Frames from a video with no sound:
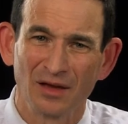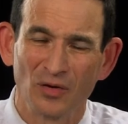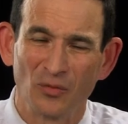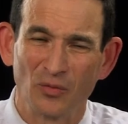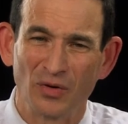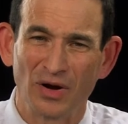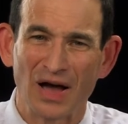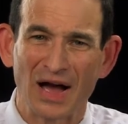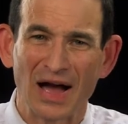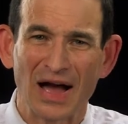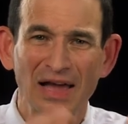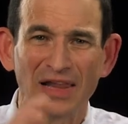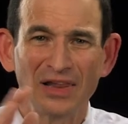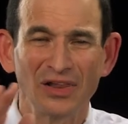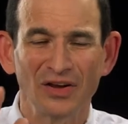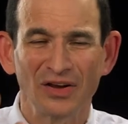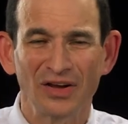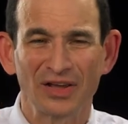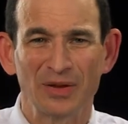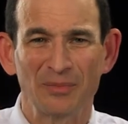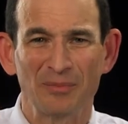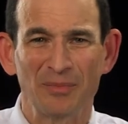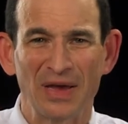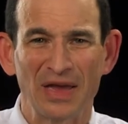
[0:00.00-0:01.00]
When I
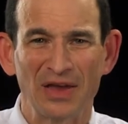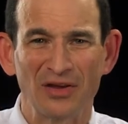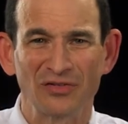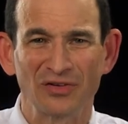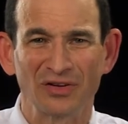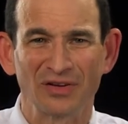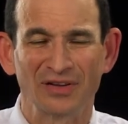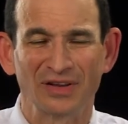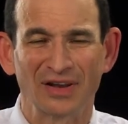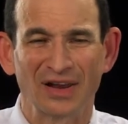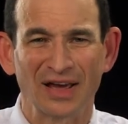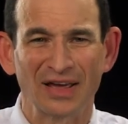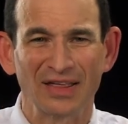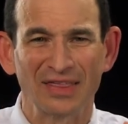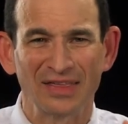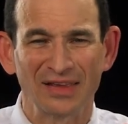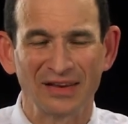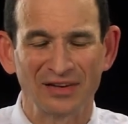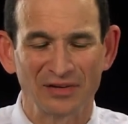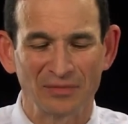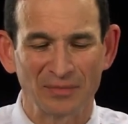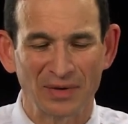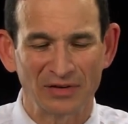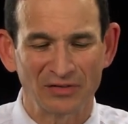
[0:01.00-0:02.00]
look at a patient and I
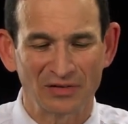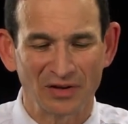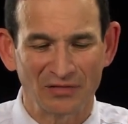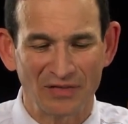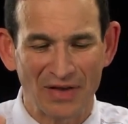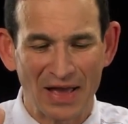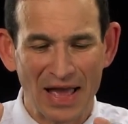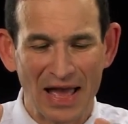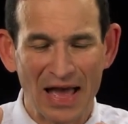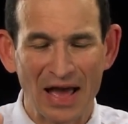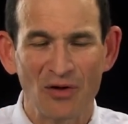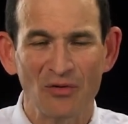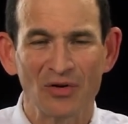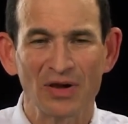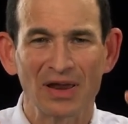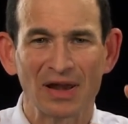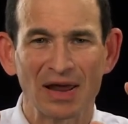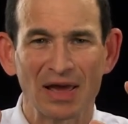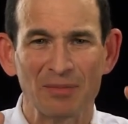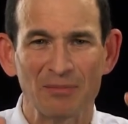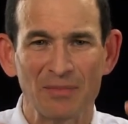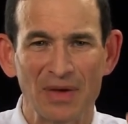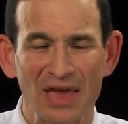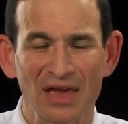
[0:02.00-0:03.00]
think to myself, how can
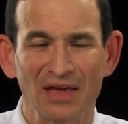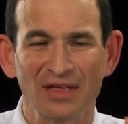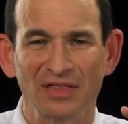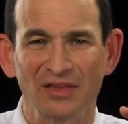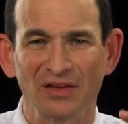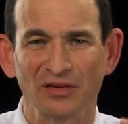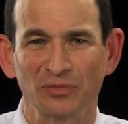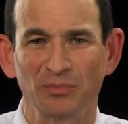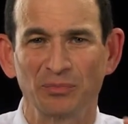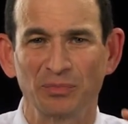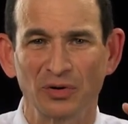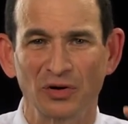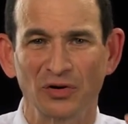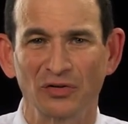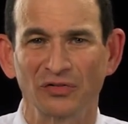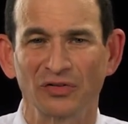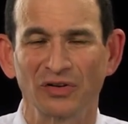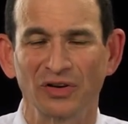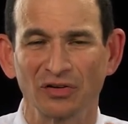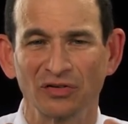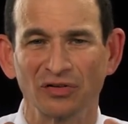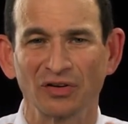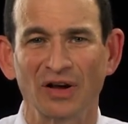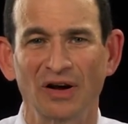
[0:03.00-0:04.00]
I make this
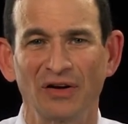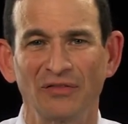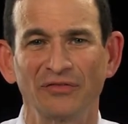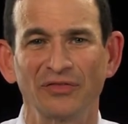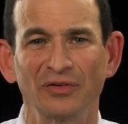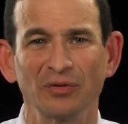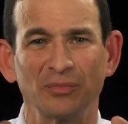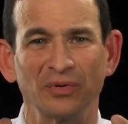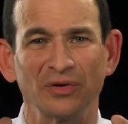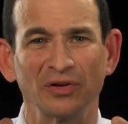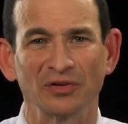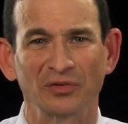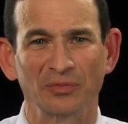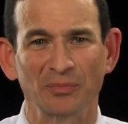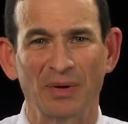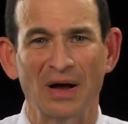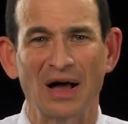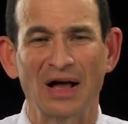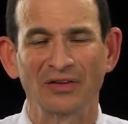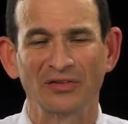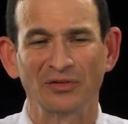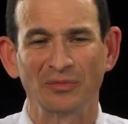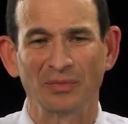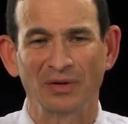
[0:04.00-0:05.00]
person as comfortable as
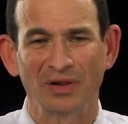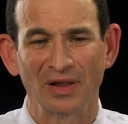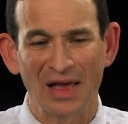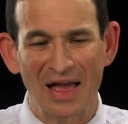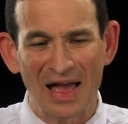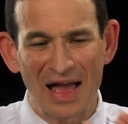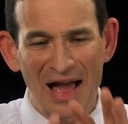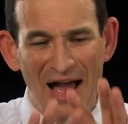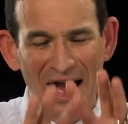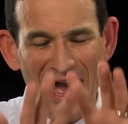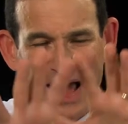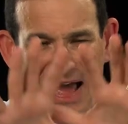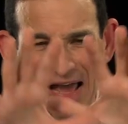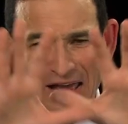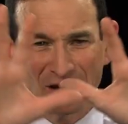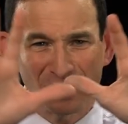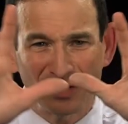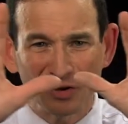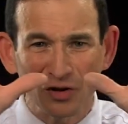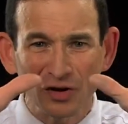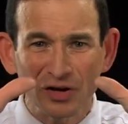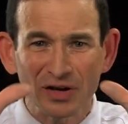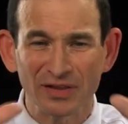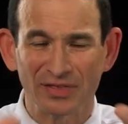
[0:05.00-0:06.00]
possible? I
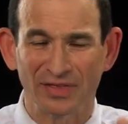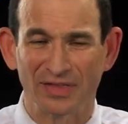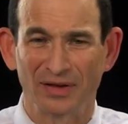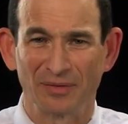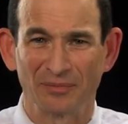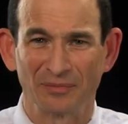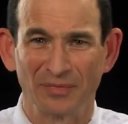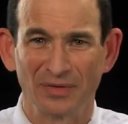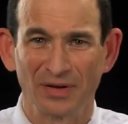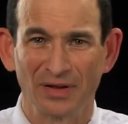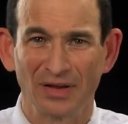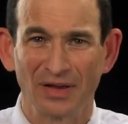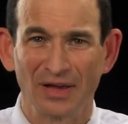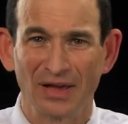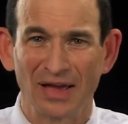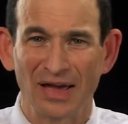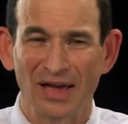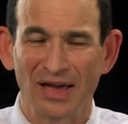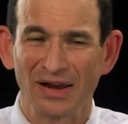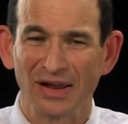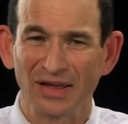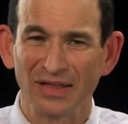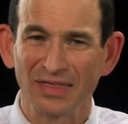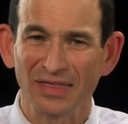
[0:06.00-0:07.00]
look at them
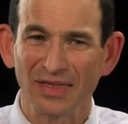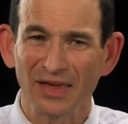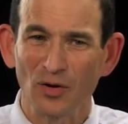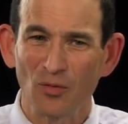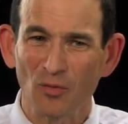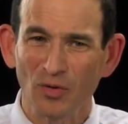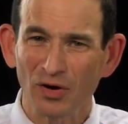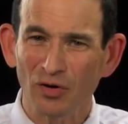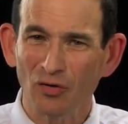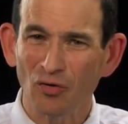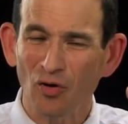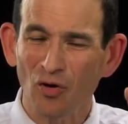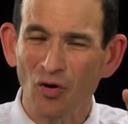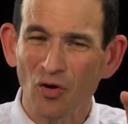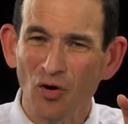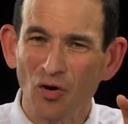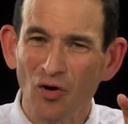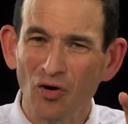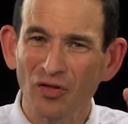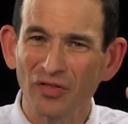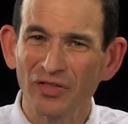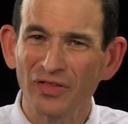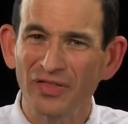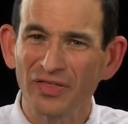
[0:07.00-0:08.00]
and I think, what are
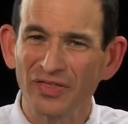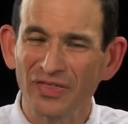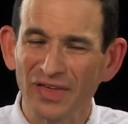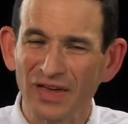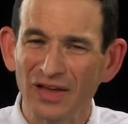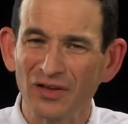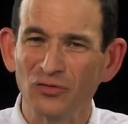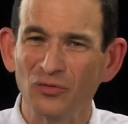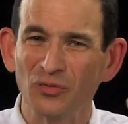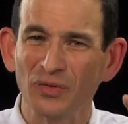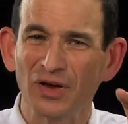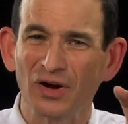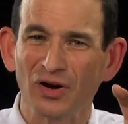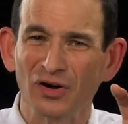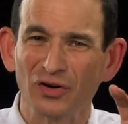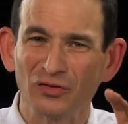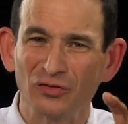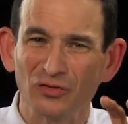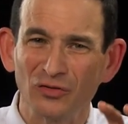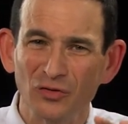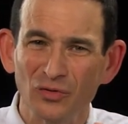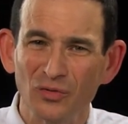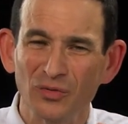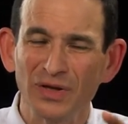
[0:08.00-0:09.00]
all the things we are
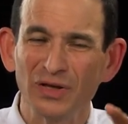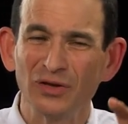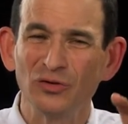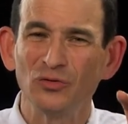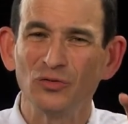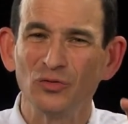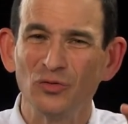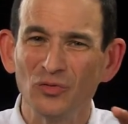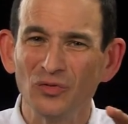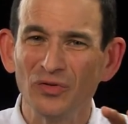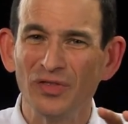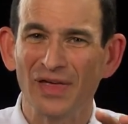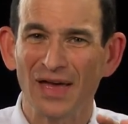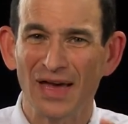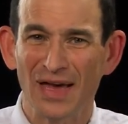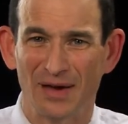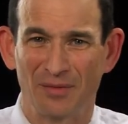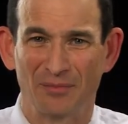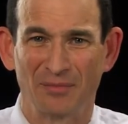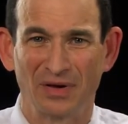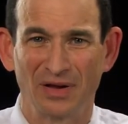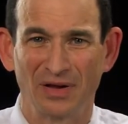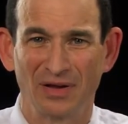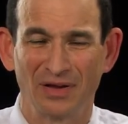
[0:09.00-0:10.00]
doing to
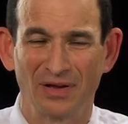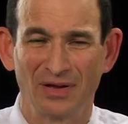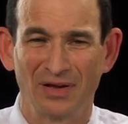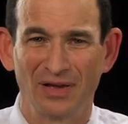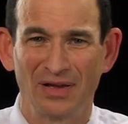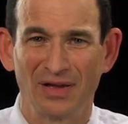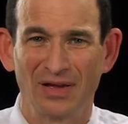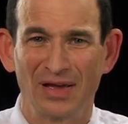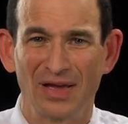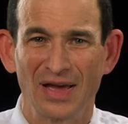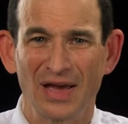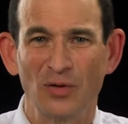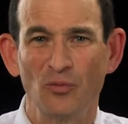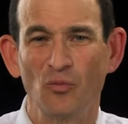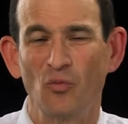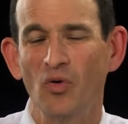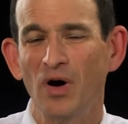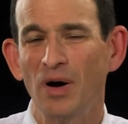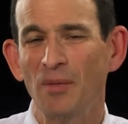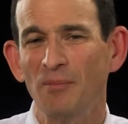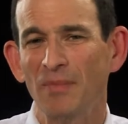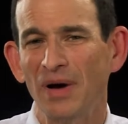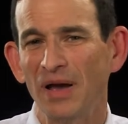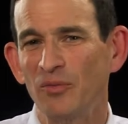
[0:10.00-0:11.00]
them? And
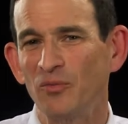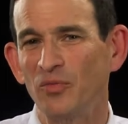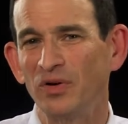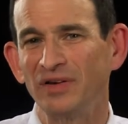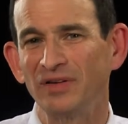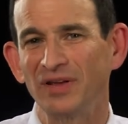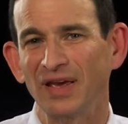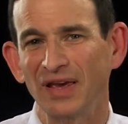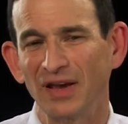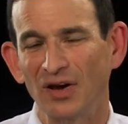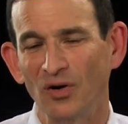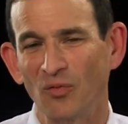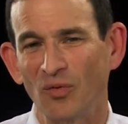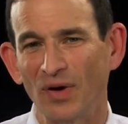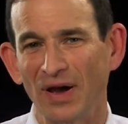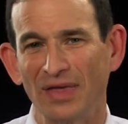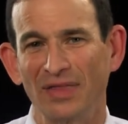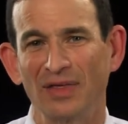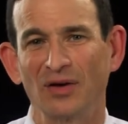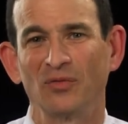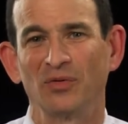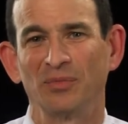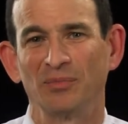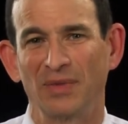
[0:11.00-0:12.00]
what might we take away
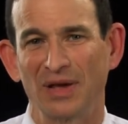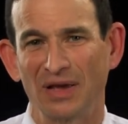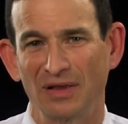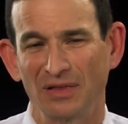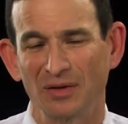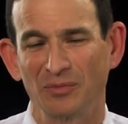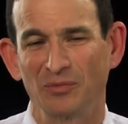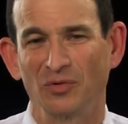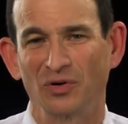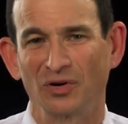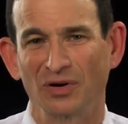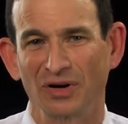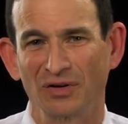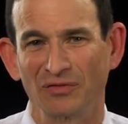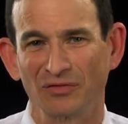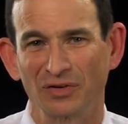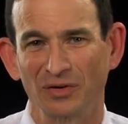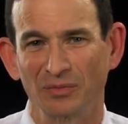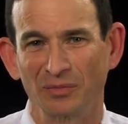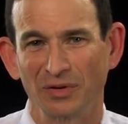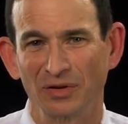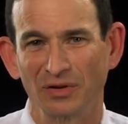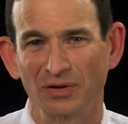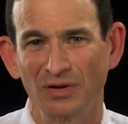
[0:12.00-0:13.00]
that would make them more
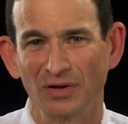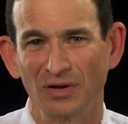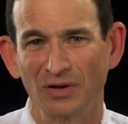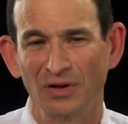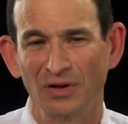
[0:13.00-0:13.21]
comfortable?